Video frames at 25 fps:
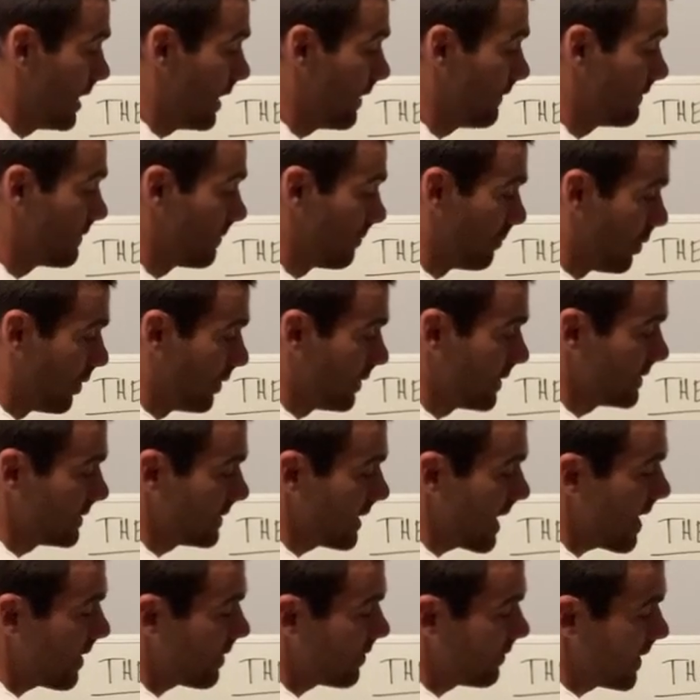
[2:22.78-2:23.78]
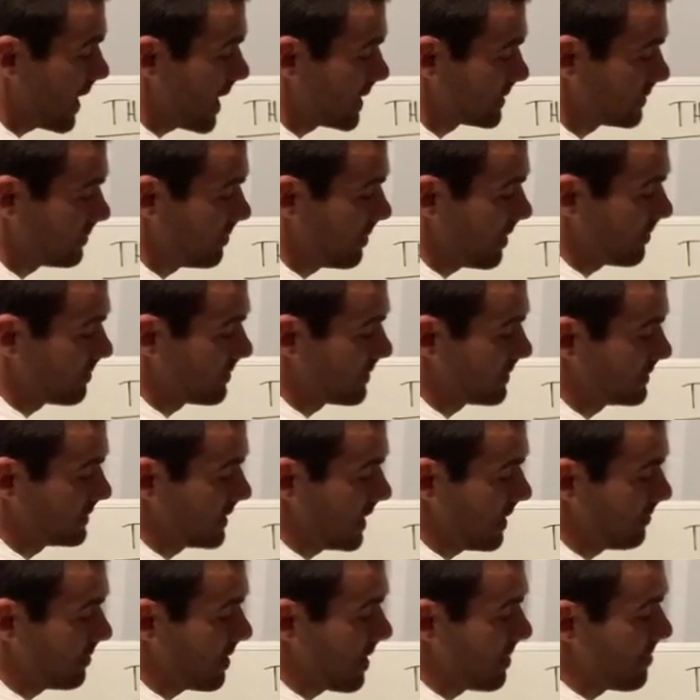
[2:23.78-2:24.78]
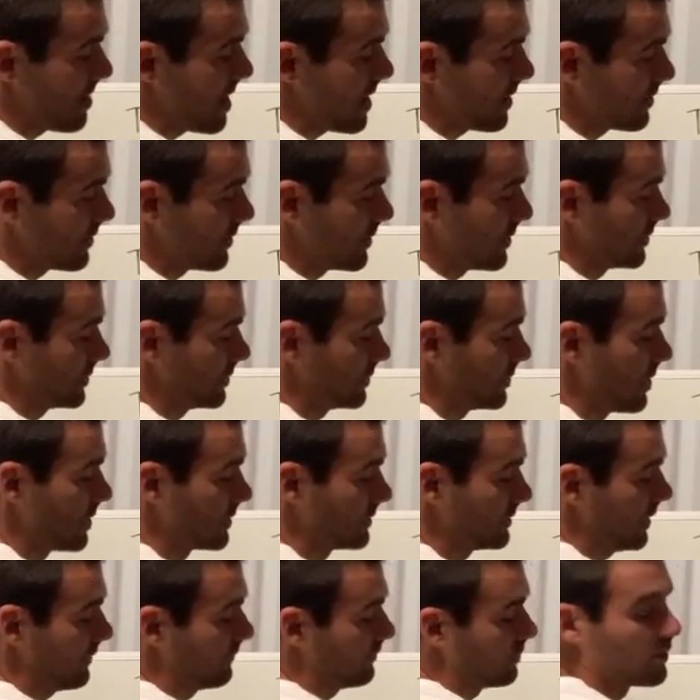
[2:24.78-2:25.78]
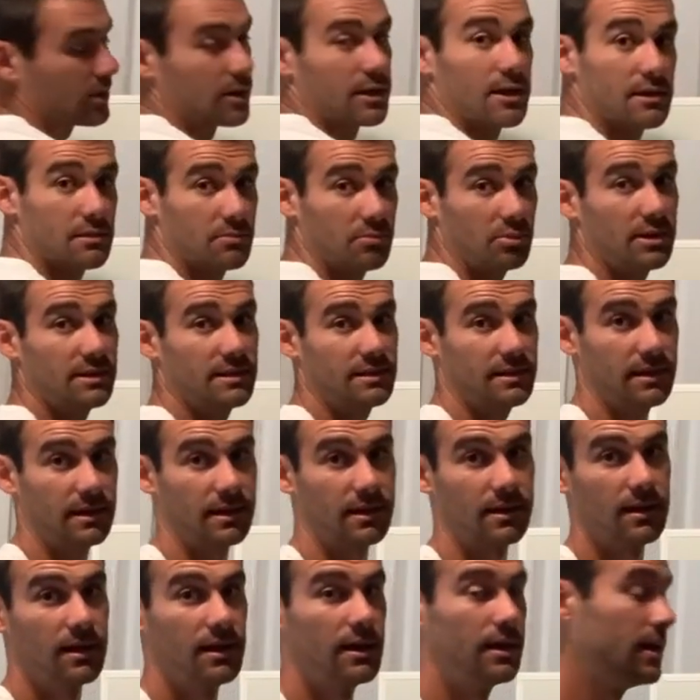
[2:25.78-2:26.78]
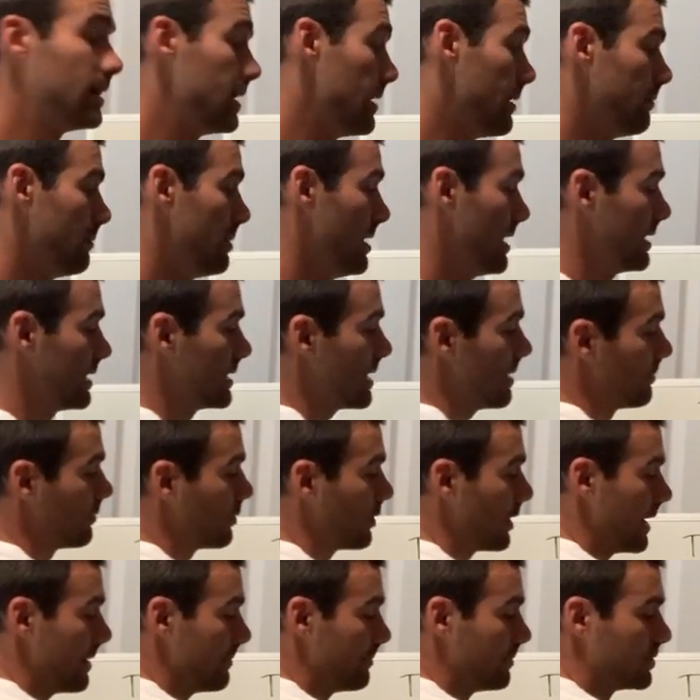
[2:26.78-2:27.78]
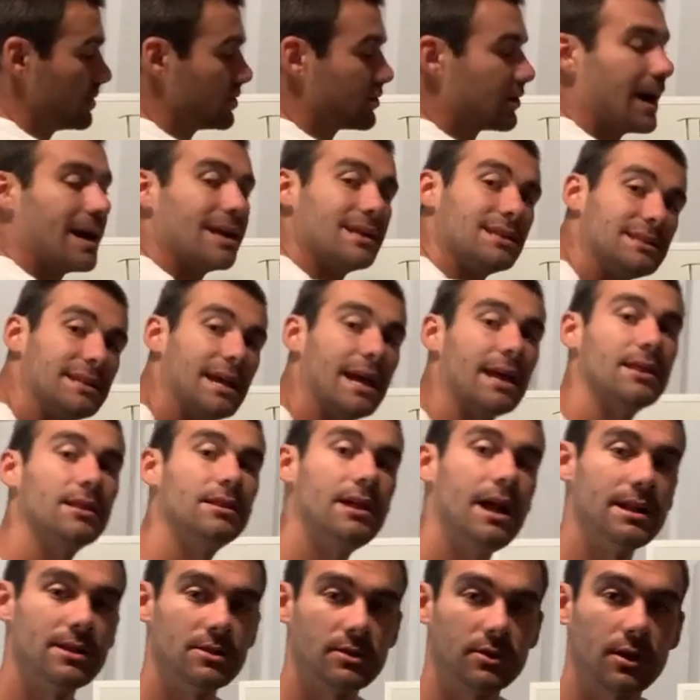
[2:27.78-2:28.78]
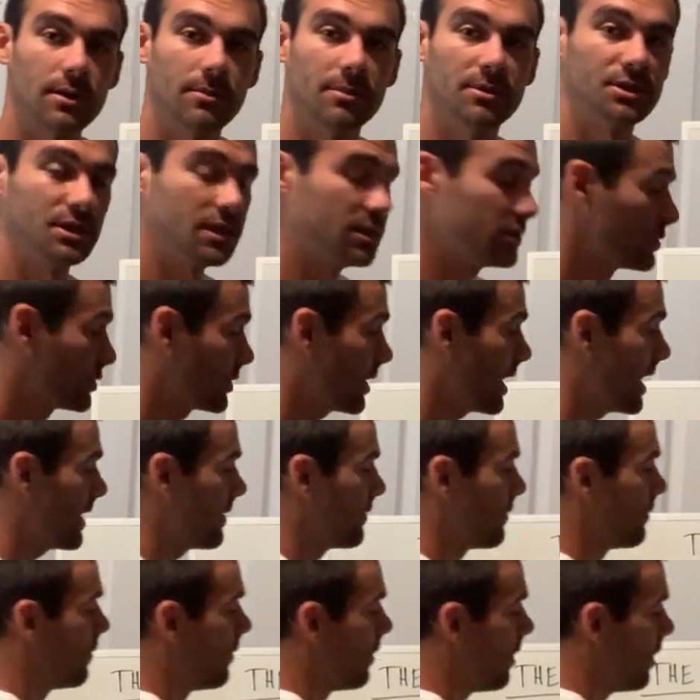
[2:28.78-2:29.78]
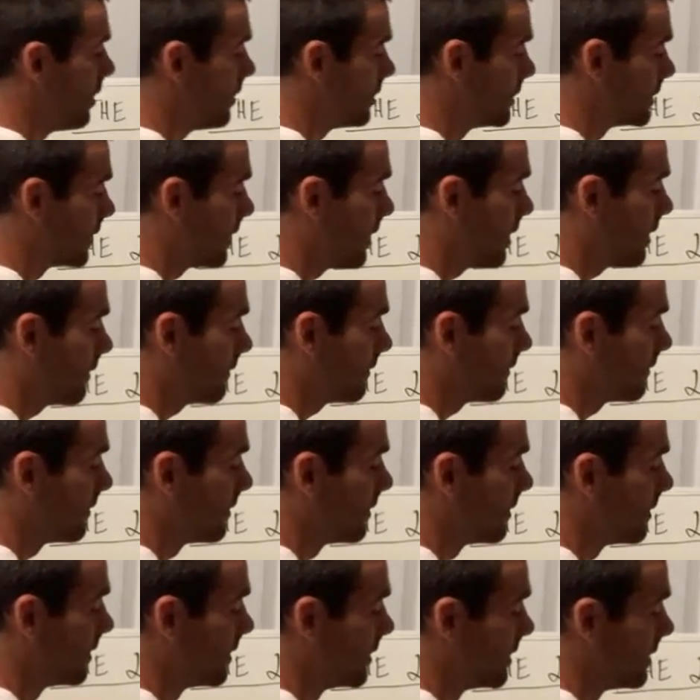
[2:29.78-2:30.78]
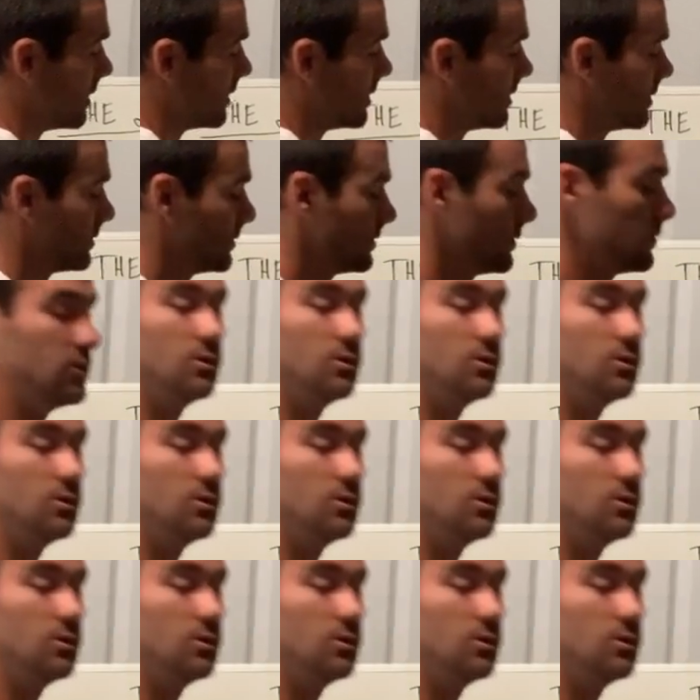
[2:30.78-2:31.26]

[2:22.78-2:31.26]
if the pulling tackle has to pick up the Sam linebacker or a strong safety or anyone else blitzing, pick it up, great. But try and stay on the line of scrimmage and try to wall it off so